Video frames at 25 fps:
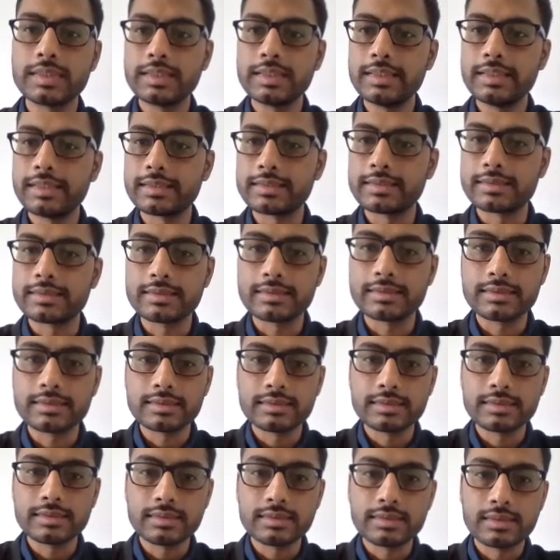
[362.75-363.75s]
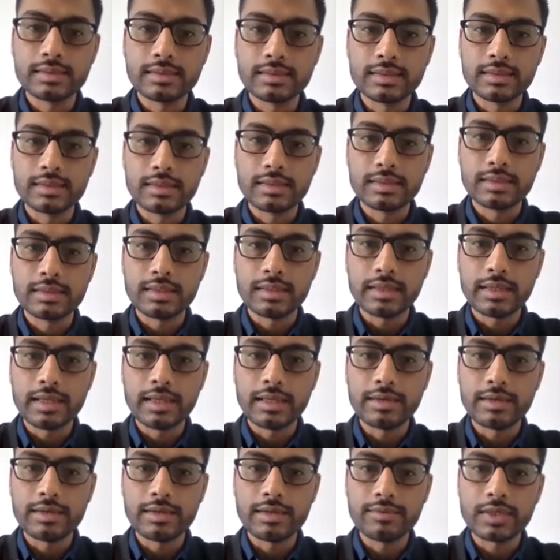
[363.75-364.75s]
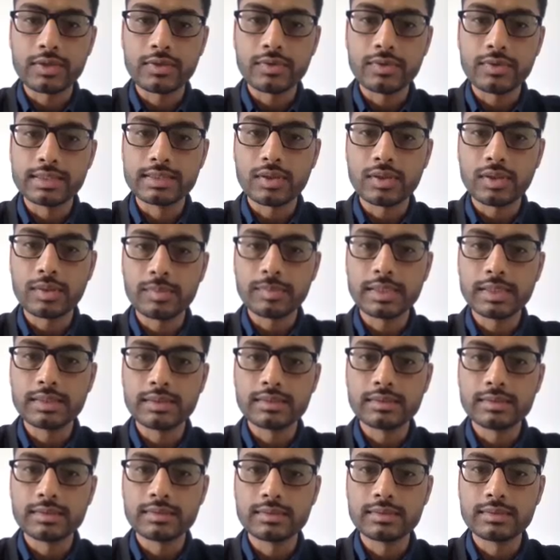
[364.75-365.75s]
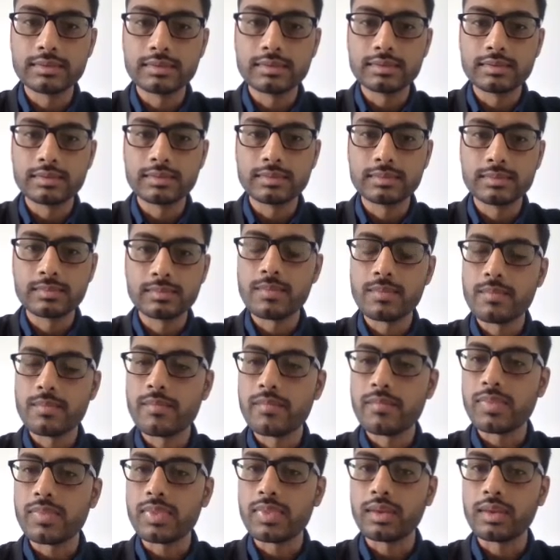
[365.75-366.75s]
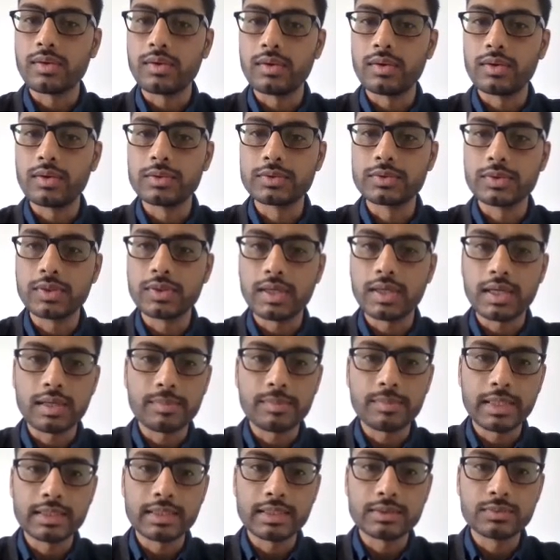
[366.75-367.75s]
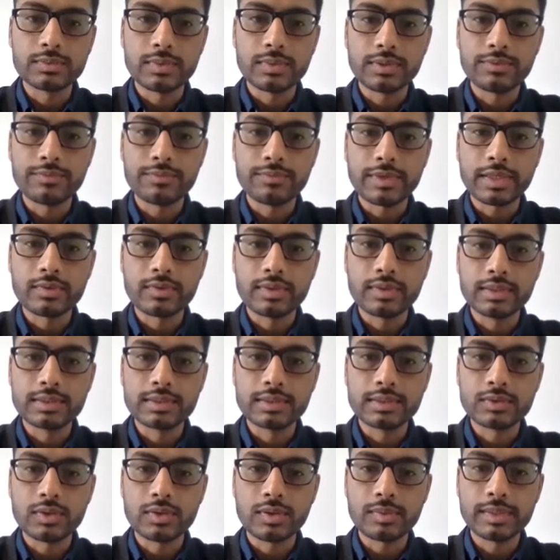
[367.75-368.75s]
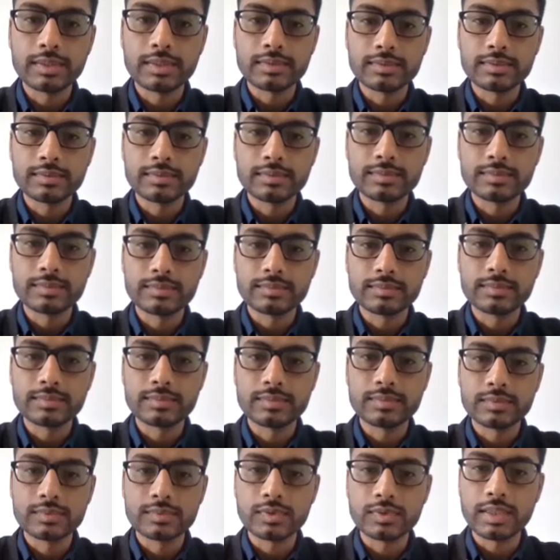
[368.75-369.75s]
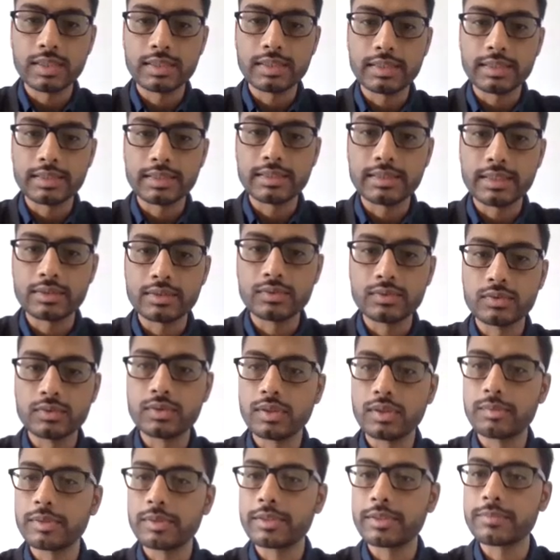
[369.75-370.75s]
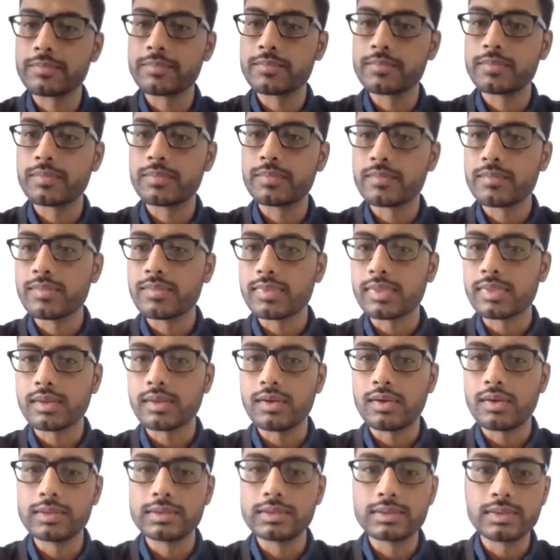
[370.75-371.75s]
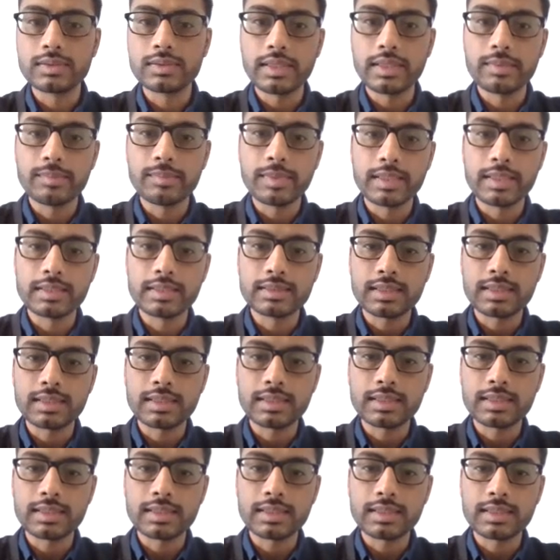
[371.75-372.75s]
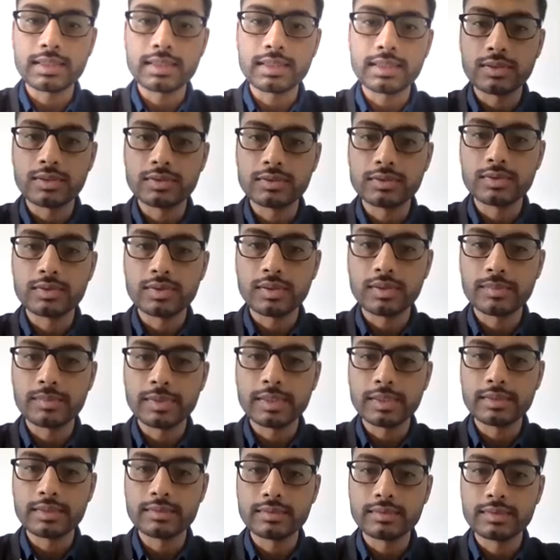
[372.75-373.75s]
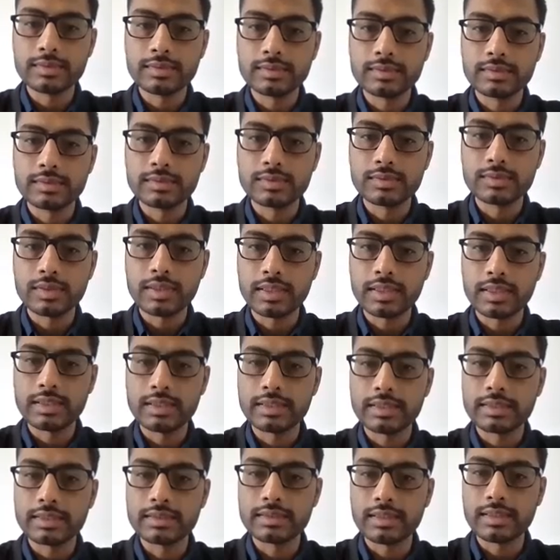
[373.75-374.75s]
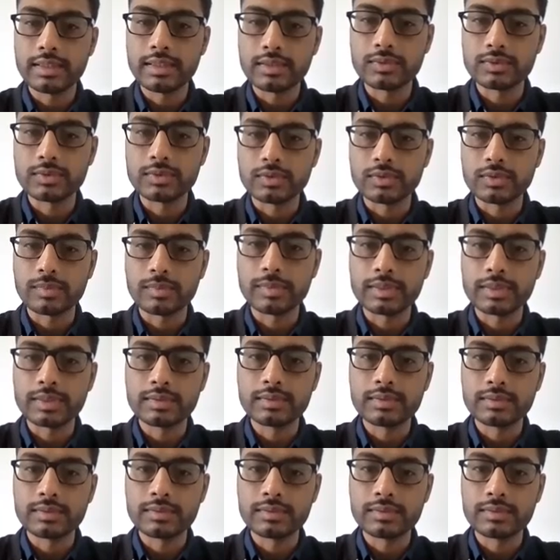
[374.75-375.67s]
Yes. N factorial is common. Also r minus 1 factorial is common. So I'll take that to common. Also n minus r factorial is also common. So I'll take that also common.